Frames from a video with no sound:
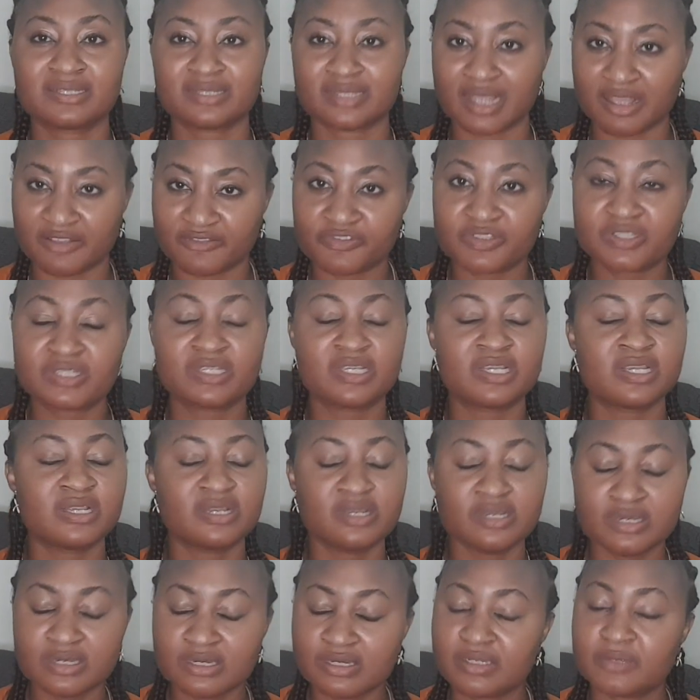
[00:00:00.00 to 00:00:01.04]
I've
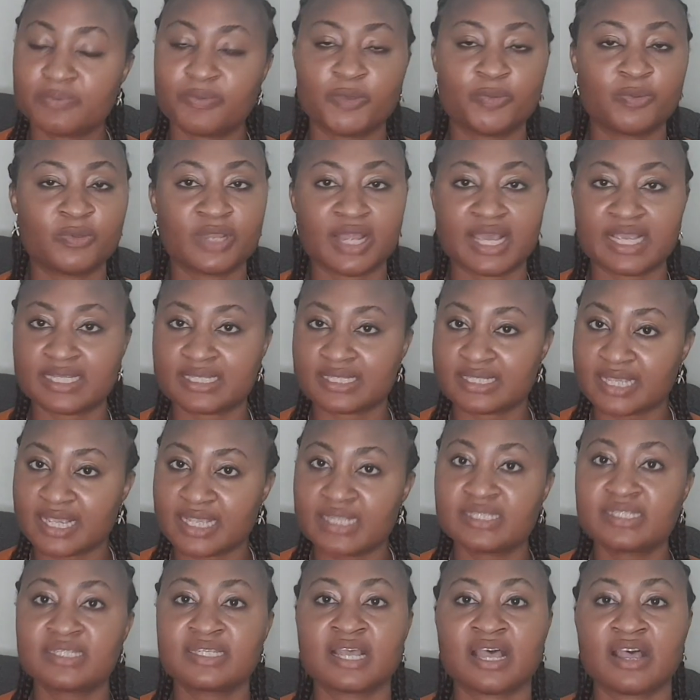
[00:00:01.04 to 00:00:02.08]
seen the people I
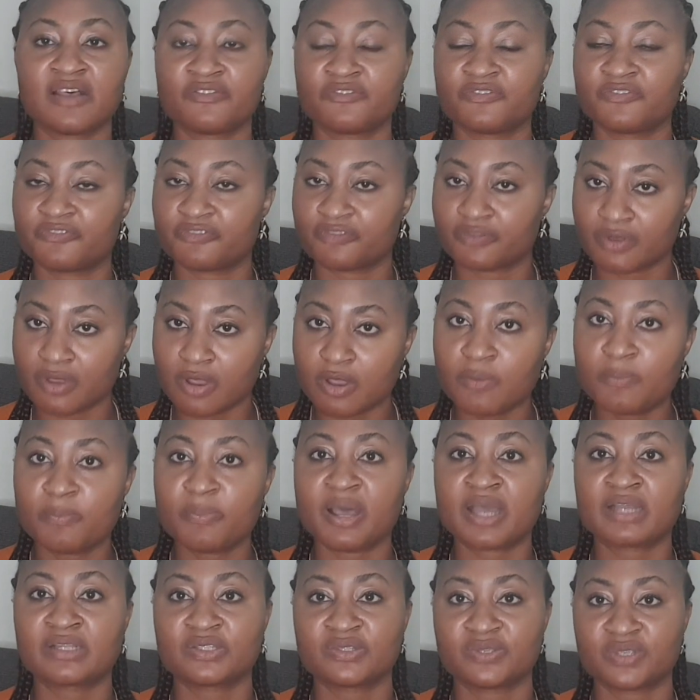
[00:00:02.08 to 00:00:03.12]
sent have come
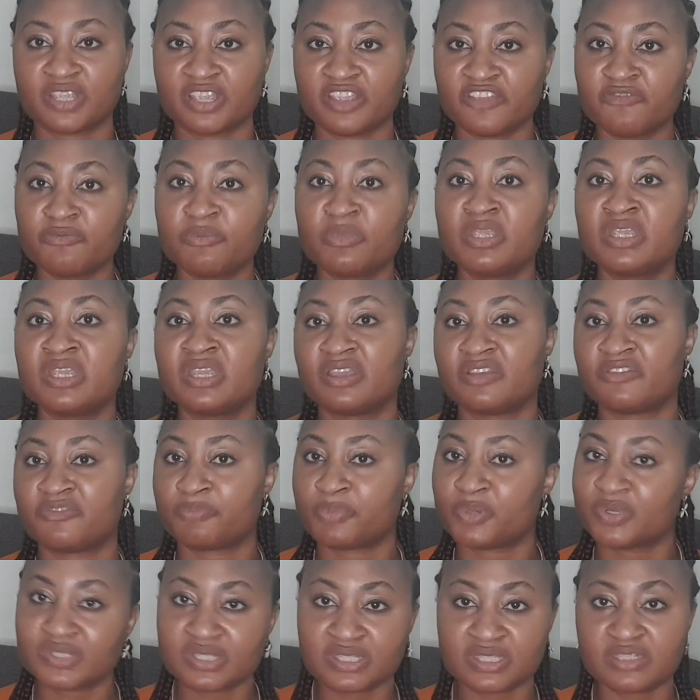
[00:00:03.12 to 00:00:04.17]
back to give me a
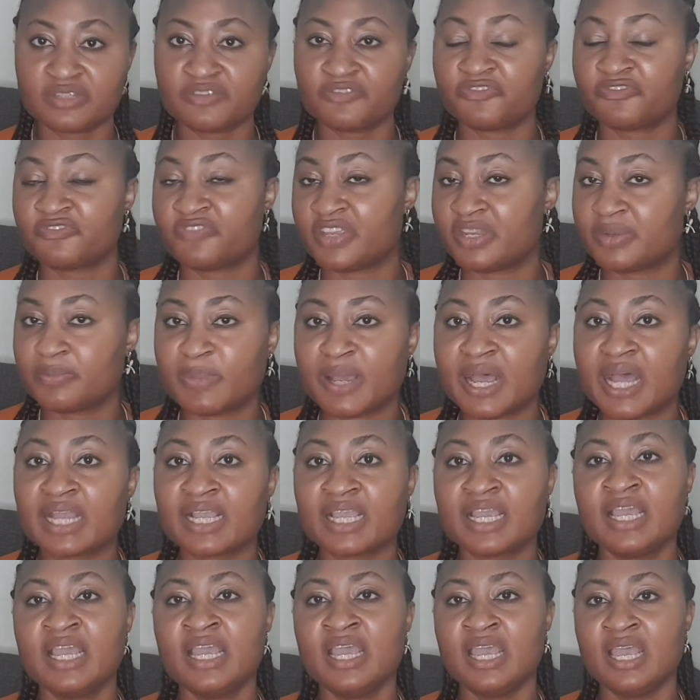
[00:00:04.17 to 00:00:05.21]
positive
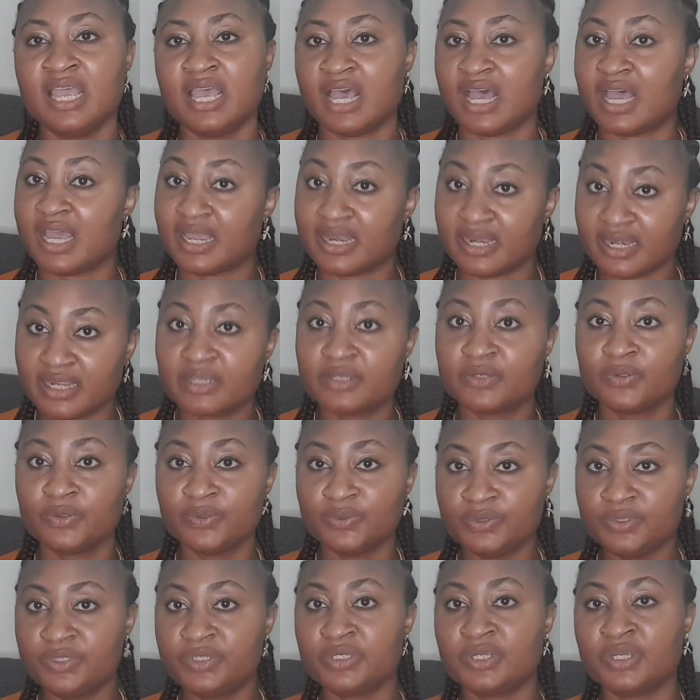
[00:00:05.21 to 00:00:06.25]
feedback and a
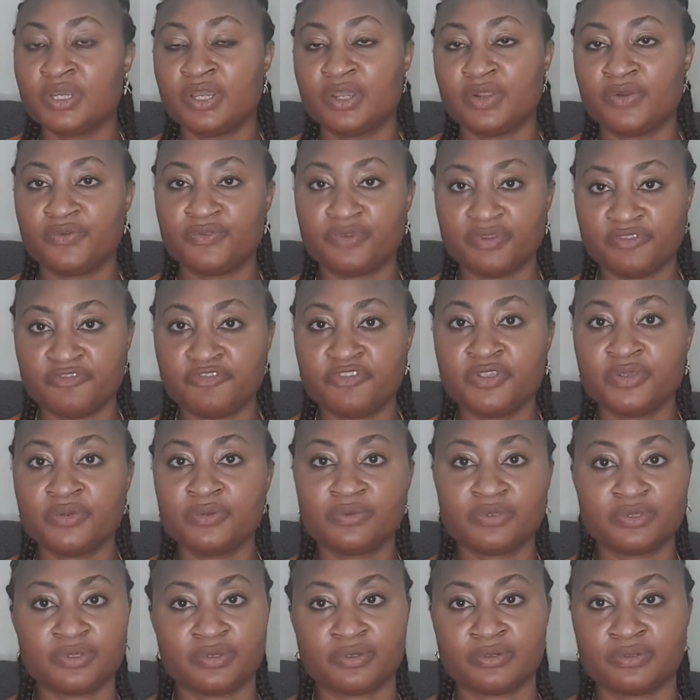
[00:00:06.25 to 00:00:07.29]
good review,
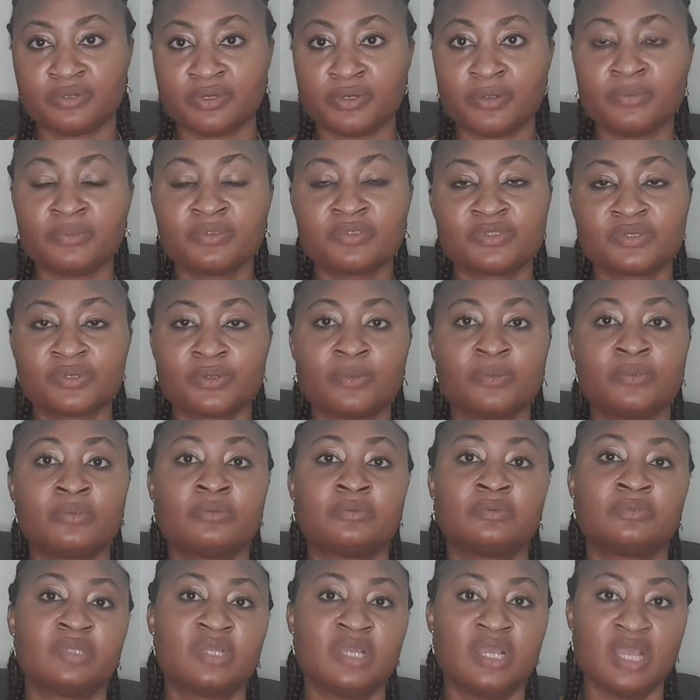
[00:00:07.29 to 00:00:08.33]
you know.
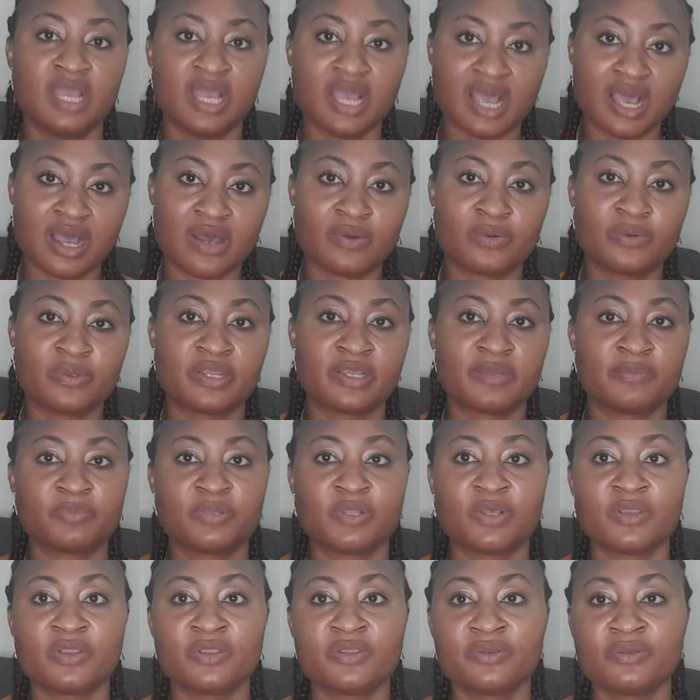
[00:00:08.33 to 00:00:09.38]
So I would
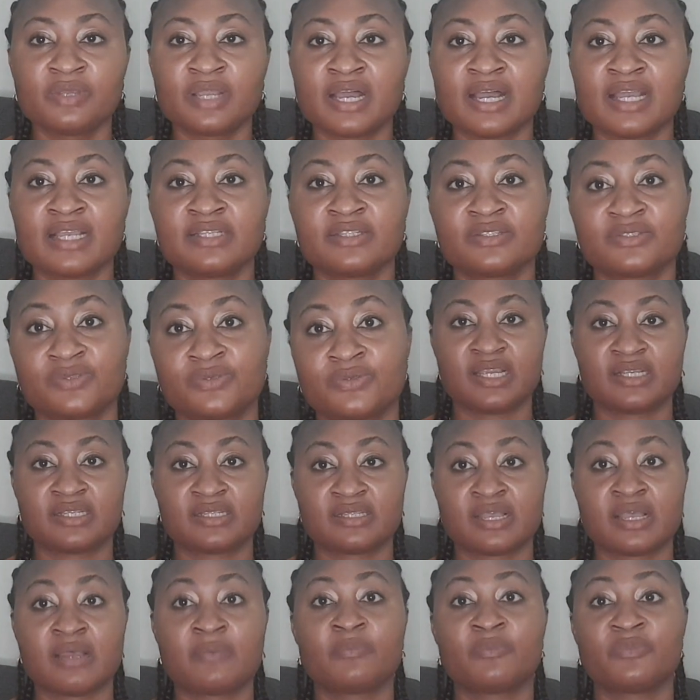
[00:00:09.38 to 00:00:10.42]
implore you guys to
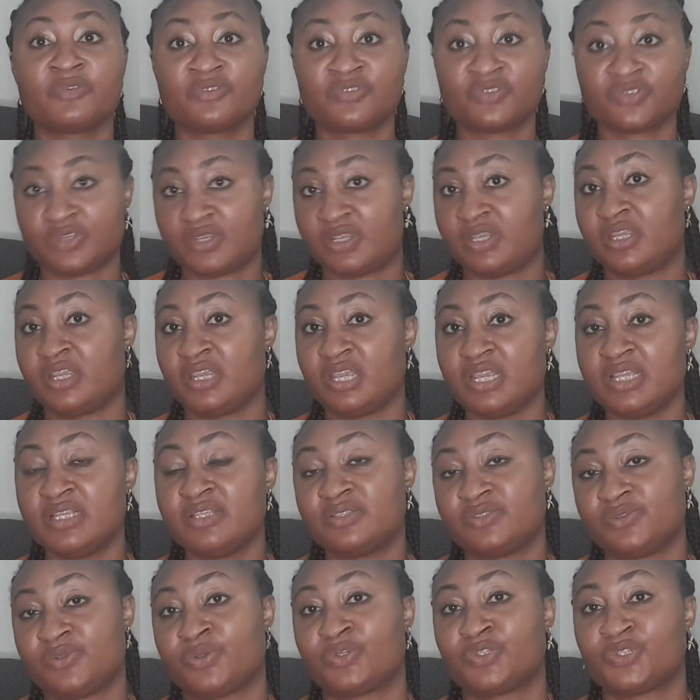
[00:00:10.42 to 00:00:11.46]
exam. She
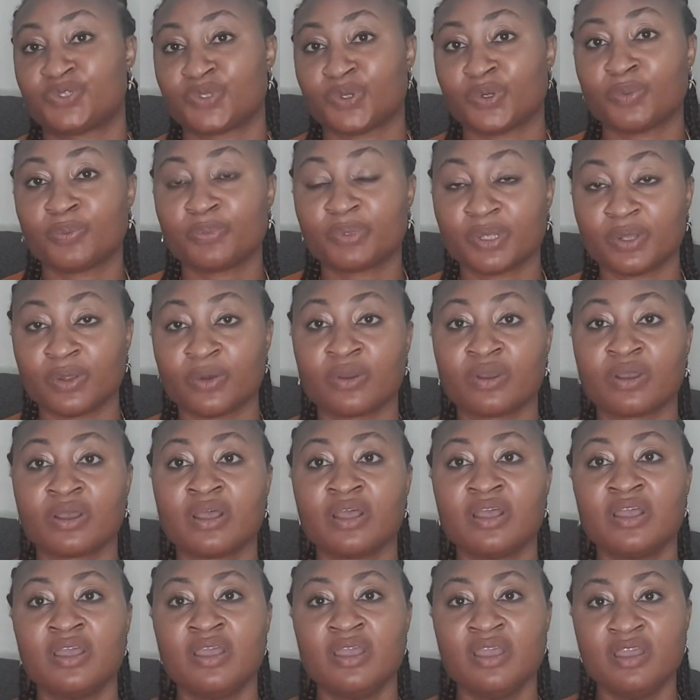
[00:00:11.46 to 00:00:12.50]
is your sure plug
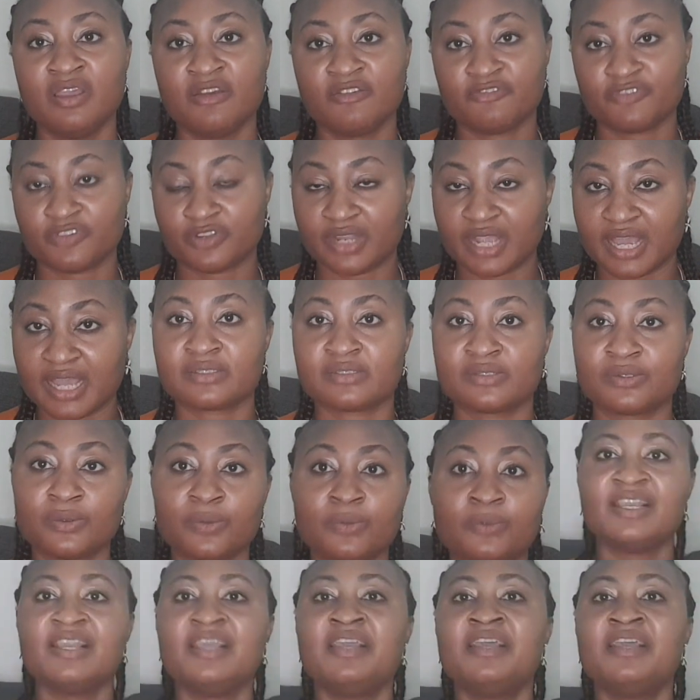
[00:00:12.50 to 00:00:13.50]
for that. So